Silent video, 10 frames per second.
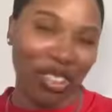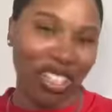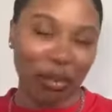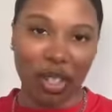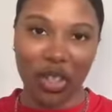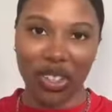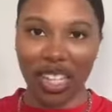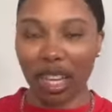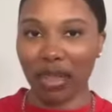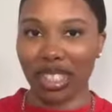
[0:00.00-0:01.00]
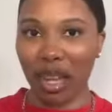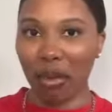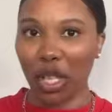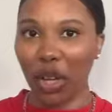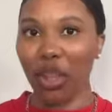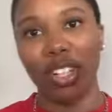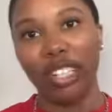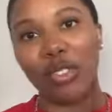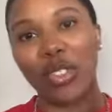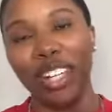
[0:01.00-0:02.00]
can let me know in the comments down below.
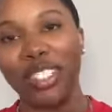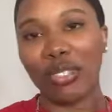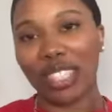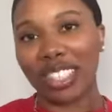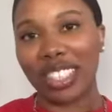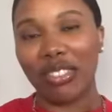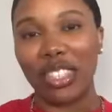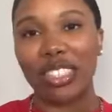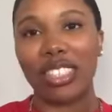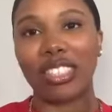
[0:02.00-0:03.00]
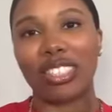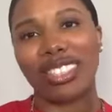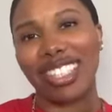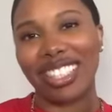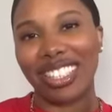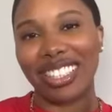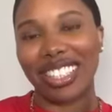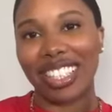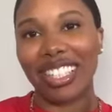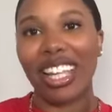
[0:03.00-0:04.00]
If you have sensitive or delicate
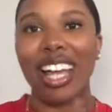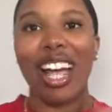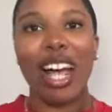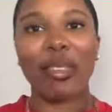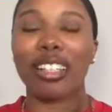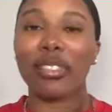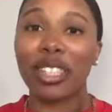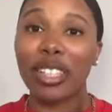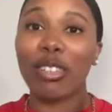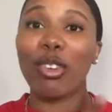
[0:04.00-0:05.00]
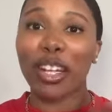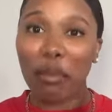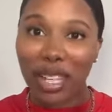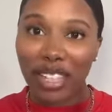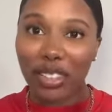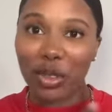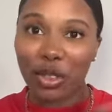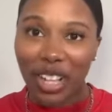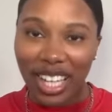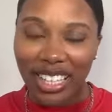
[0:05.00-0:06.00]
skin, I would definitely recommend you
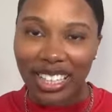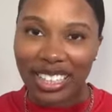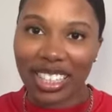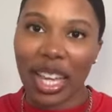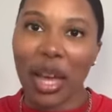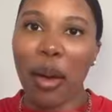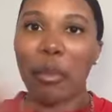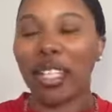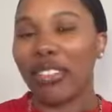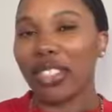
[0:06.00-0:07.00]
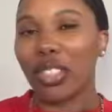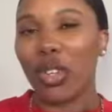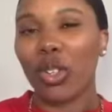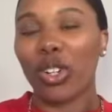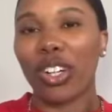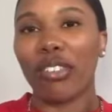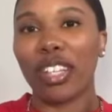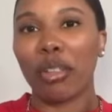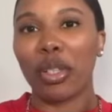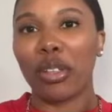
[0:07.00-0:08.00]
try this. But if it's no longer
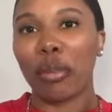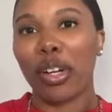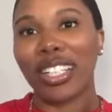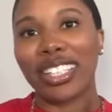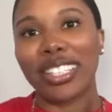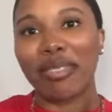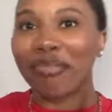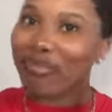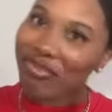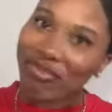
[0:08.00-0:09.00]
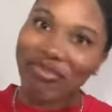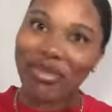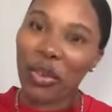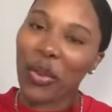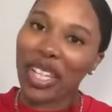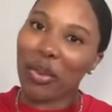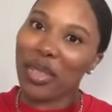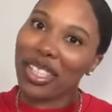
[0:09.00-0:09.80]
available on the market, what can we